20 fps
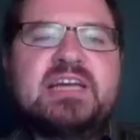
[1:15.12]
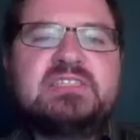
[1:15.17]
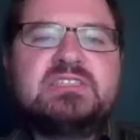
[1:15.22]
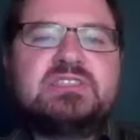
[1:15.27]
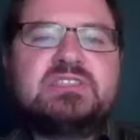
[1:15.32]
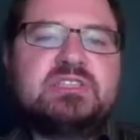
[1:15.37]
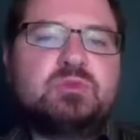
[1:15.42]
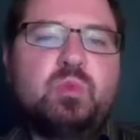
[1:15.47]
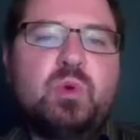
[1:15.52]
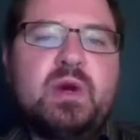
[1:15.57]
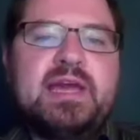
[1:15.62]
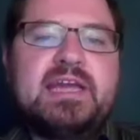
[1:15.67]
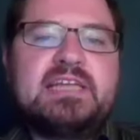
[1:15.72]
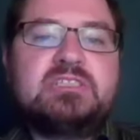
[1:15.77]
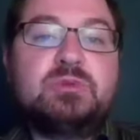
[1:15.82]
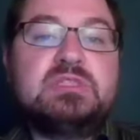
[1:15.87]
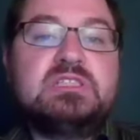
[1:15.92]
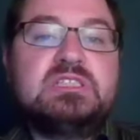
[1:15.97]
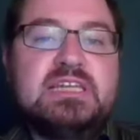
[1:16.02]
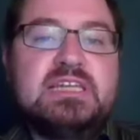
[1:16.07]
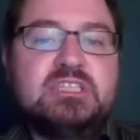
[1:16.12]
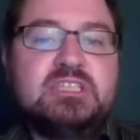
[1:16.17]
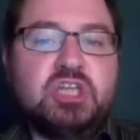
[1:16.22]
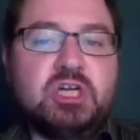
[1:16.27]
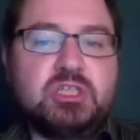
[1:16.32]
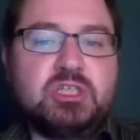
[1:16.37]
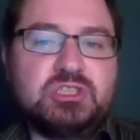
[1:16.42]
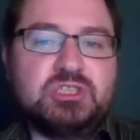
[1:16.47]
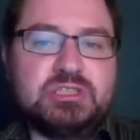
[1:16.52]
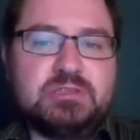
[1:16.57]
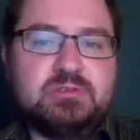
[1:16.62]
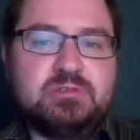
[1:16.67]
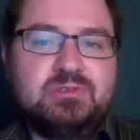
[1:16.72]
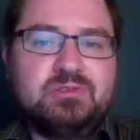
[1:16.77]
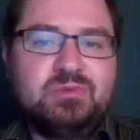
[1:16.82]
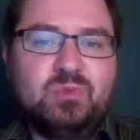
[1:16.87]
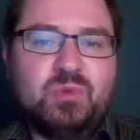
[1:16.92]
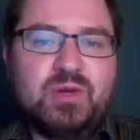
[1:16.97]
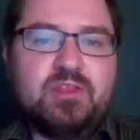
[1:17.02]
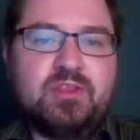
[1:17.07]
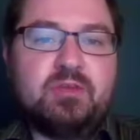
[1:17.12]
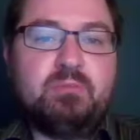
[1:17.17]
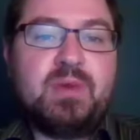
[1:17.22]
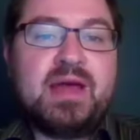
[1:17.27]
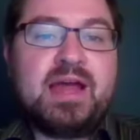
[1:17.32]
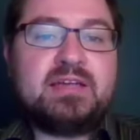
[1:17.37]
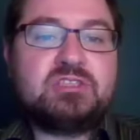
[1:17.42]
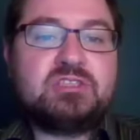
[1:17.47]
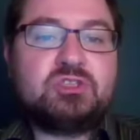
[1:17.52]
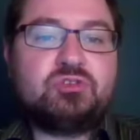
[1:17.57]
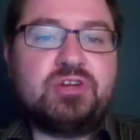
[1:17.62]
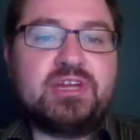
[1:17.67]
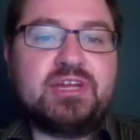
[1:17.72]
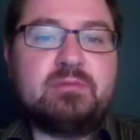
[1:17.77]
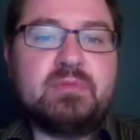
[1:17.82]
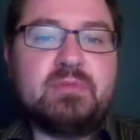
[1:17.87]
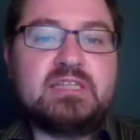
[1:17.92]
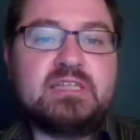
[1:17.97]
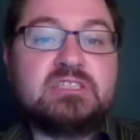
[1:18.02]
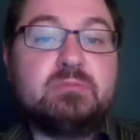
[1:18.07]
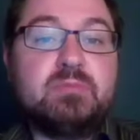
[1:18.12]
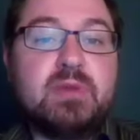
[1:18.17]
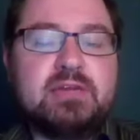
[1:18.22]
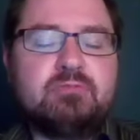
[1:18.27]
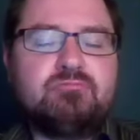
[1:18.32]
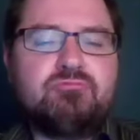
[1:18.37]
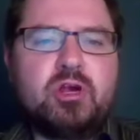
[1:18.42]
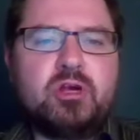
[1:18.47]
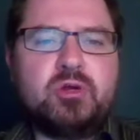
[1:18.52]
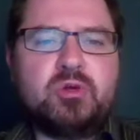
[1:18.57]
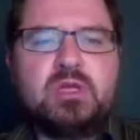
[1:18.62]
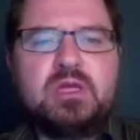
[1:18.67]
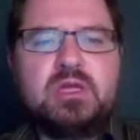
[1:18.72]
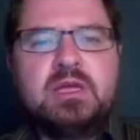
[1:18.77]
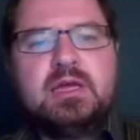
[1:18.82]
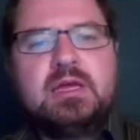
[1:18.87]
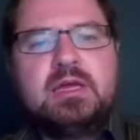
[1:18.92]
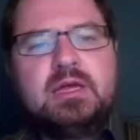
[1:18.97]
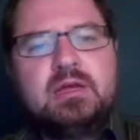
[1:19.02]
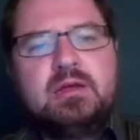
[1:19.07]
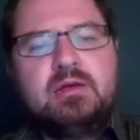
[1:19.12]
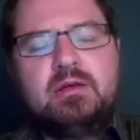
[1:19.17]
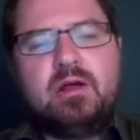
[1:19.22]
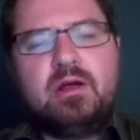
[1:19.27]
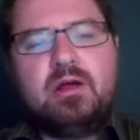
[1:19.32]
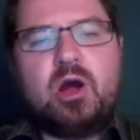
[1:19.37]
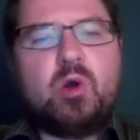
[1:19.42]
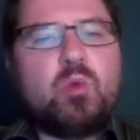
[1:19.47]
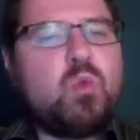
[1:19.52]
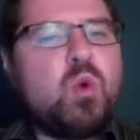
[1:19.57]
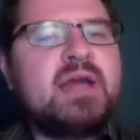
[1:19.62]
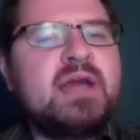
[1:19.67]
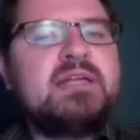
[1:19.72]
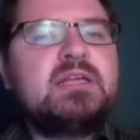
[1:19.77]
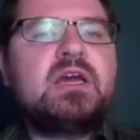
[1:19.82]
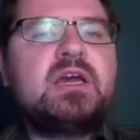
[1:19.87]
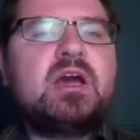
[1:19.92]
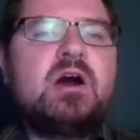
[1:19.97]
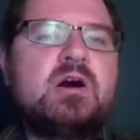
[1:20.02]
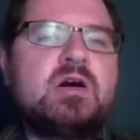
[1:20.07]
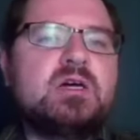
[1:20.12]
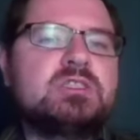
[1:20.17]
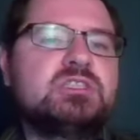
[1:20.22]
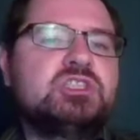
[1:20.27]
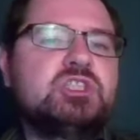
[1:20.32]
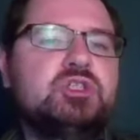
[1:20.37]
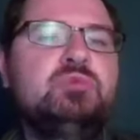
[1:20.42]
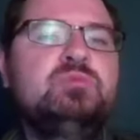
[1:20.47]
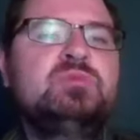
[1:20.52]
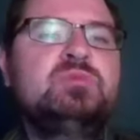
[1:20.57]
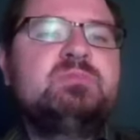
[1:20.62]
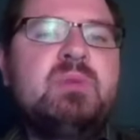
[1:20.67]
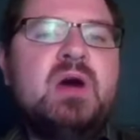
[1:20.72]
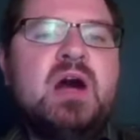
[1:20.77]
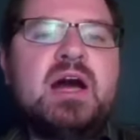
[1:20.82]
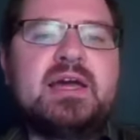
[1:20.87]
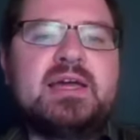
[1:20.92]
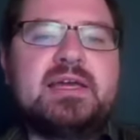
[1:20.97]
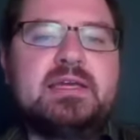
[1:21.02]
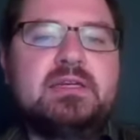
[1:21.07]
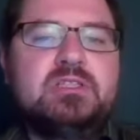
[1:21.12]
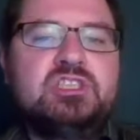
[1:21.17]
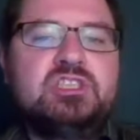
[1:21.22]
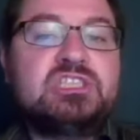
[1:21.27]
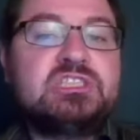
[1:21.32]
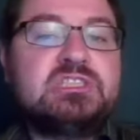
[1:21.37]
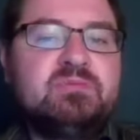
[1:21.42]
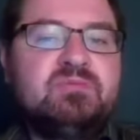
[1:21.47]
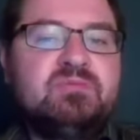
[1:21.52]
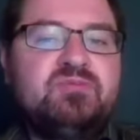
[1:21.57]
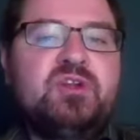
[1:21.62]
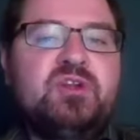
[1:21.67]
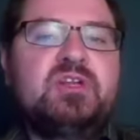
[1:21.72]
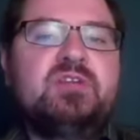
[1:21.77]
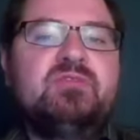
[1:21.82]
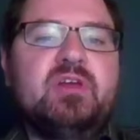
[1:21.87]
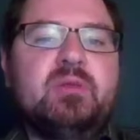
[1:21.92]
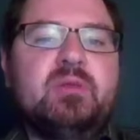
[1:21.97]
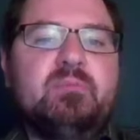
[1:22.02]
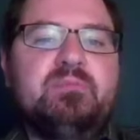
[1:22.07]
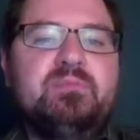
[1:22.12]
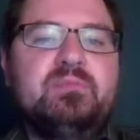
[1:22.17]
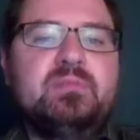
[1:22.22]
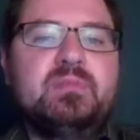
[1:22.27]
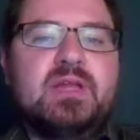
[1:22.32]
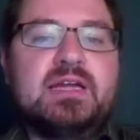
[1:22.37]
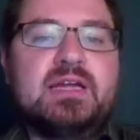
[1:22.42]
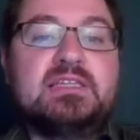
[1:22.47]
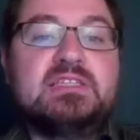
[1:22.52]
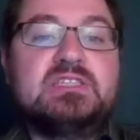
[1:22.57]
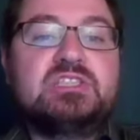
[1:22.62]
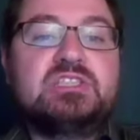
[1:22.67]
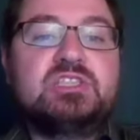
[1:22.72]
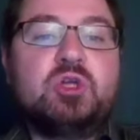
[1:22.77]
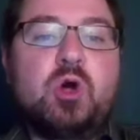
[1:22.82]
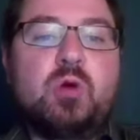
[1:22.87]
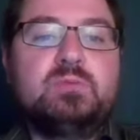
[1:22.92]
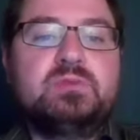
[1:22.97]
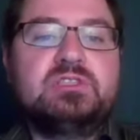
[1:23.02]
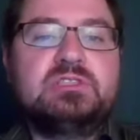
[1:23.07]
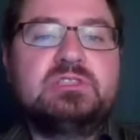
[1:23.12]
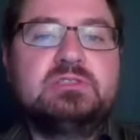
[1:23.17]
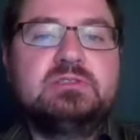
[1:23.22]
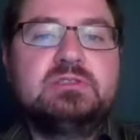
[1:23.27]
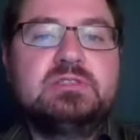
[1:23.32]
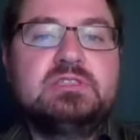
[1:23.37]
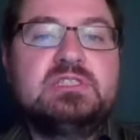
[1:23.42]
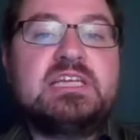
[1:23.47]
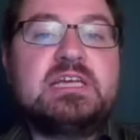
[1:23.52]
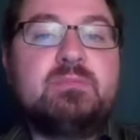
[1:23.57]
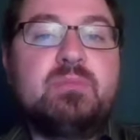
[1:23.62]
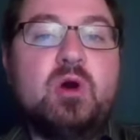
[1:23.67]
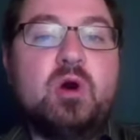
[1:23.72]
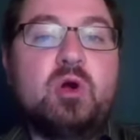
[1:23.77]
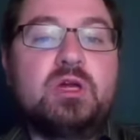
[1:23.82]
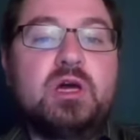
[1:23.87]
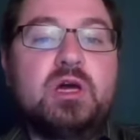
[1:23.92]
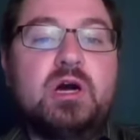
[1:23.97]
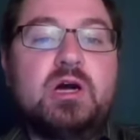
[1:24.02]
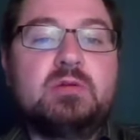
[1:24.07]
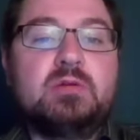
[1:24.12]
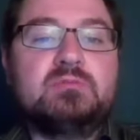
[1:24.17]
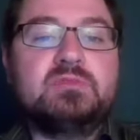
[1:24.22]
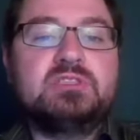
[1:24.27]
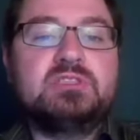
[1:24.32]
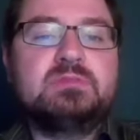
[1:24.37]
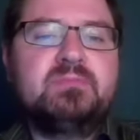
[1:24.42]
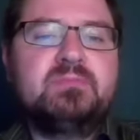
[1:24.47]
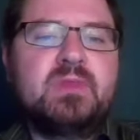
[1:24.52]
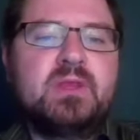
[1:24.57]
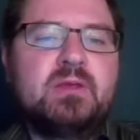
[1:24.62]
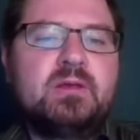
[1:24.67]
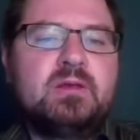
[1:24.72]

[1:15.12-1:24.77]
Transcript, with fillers: chests his way to a T junction where the back street meets a main road. A white car zooms by just in front of him and he stops, teapot arms.